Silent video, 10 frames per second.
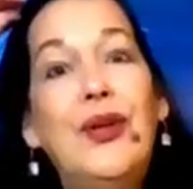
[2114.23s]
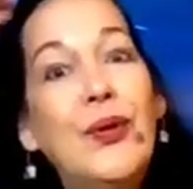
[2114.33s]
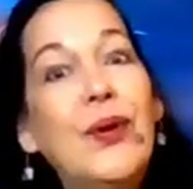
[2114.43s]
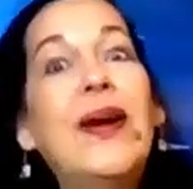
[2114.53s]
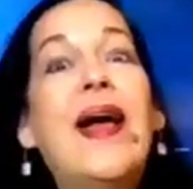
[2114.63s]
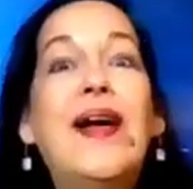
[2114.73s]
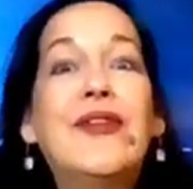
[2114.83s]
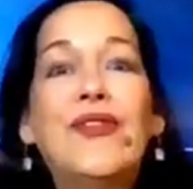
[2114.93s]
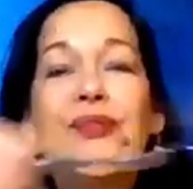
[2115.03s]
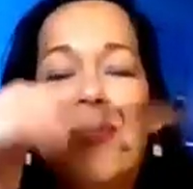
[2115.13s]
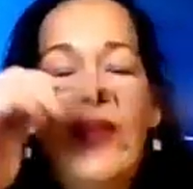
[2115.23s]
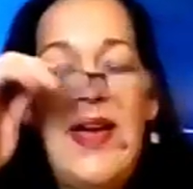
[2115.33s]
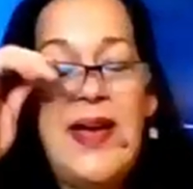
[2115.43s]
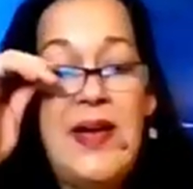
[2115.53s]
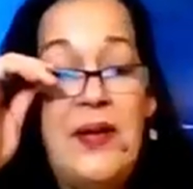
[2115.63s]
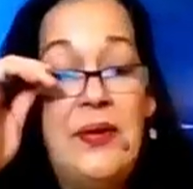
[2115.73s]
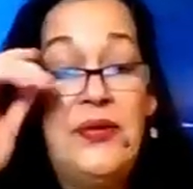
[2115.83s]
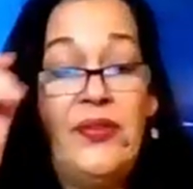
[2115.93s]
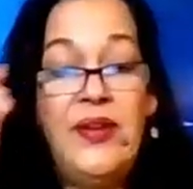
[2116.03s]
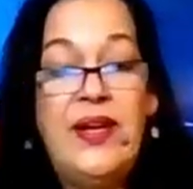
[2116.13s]
your astral
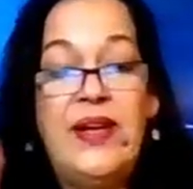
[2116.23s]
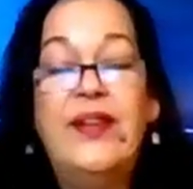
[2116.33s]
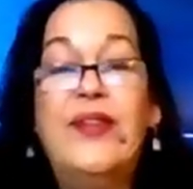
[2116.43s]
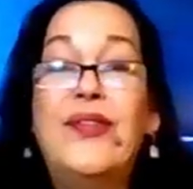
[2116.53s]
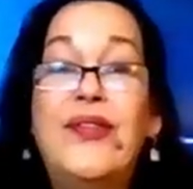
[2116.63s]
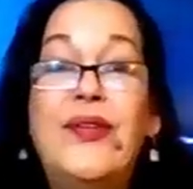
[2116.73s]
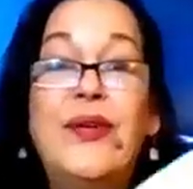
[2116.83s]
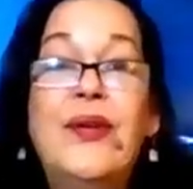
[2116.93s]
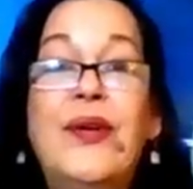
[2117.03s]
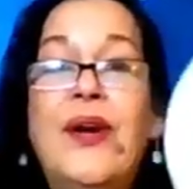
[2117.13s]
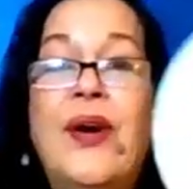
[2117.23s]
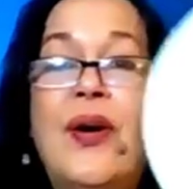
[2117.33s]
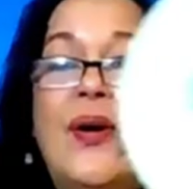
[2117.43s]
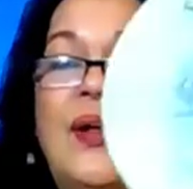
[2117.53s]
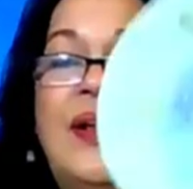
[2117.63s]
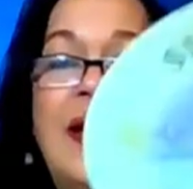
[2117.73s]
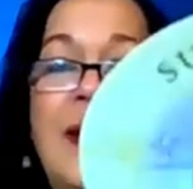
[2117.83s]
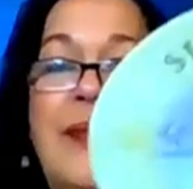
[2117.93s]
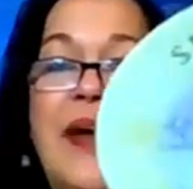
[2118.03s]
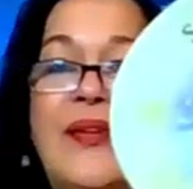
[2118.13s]
house is all
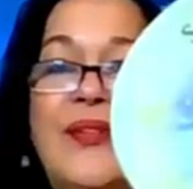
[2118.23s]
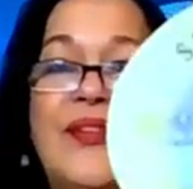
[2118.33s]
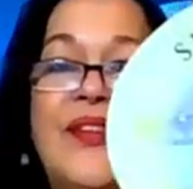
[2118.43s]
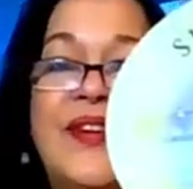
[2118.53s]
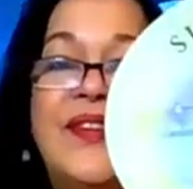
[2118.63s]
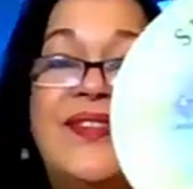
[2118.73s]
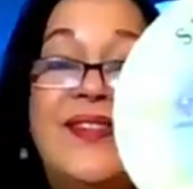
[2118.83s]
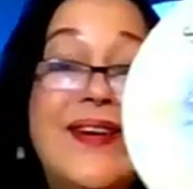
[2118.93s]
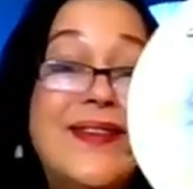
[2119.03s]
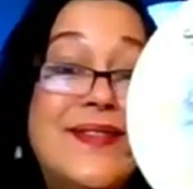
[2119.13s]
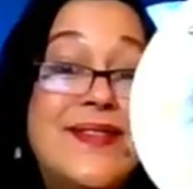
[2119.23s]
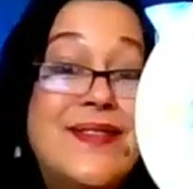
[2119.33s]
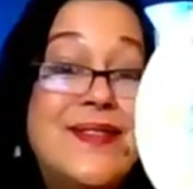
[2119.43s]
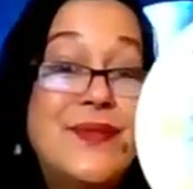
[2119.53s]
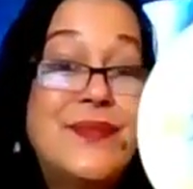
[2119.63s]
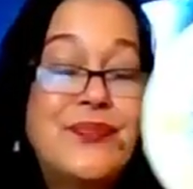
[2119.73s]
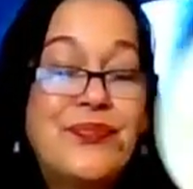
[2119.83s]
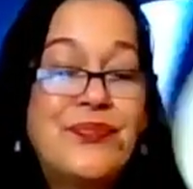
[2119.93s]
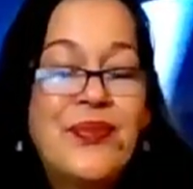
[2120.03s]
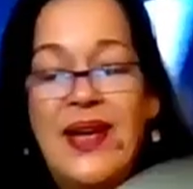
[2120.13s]
about success.
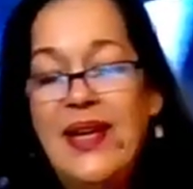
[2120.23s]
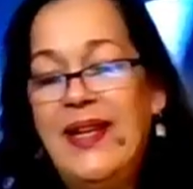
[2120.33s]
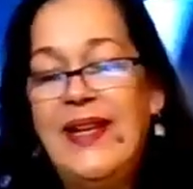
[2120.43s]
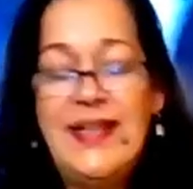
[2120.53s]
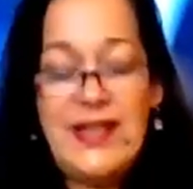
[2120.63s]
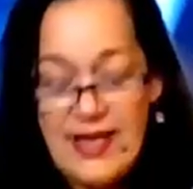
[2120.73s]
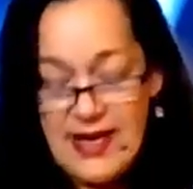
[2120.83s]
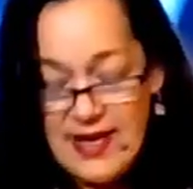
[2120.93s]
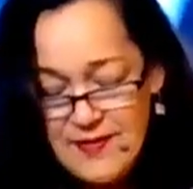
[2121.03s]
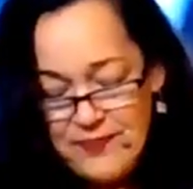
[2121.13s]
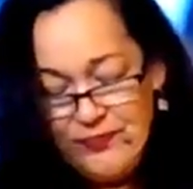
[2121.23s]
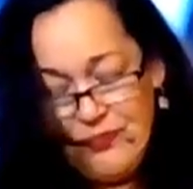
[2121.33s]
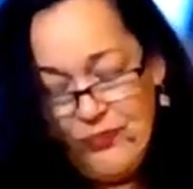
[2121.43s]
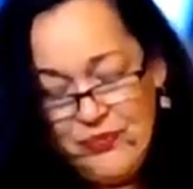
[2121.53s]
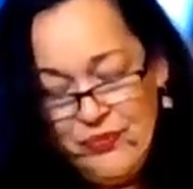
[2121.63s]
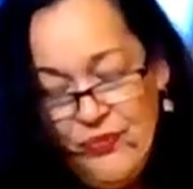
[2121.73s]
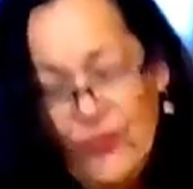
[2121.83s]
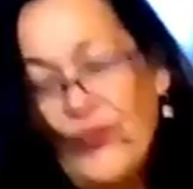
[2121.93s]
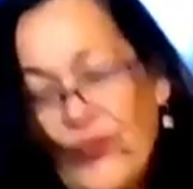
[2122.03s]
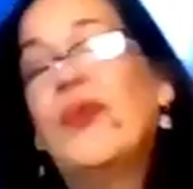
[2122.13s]
I like that.
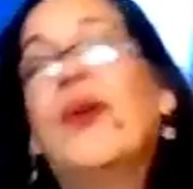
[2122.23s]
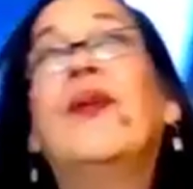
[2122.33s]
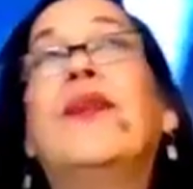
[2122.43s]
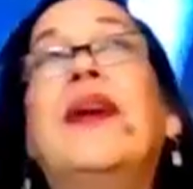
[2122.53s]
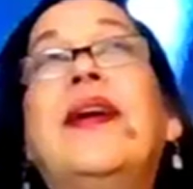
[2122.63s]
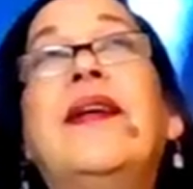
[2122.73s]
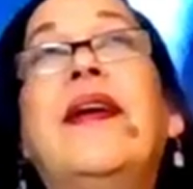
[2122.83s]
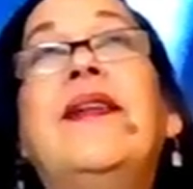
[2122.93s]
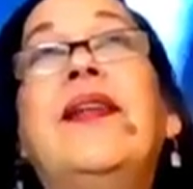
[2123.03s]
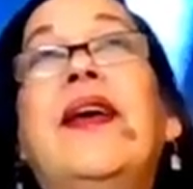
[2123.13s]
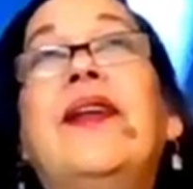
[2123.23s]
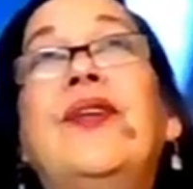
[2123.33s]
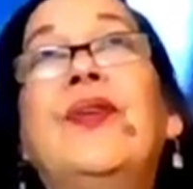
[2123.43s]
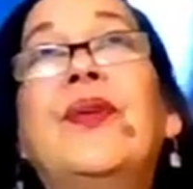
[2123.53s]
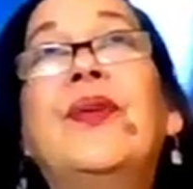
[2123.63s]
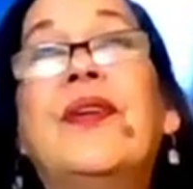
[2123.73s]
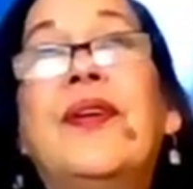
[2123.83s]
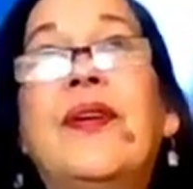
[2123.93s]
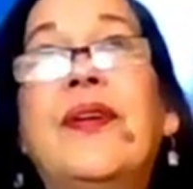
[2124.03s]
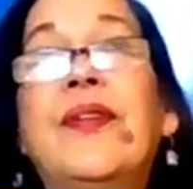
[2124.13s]
All right, and then your
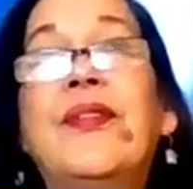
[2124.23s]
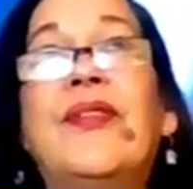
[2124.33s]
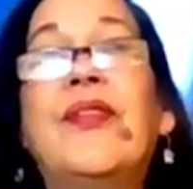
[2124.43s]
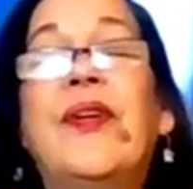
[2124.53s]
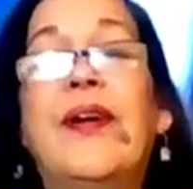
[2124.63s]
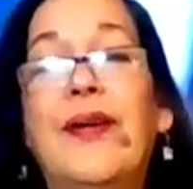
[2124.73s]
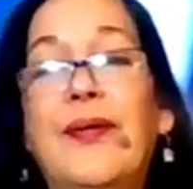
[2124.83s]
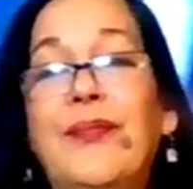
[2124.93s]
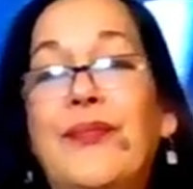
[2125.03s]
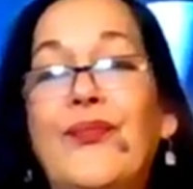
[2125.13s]
cards are,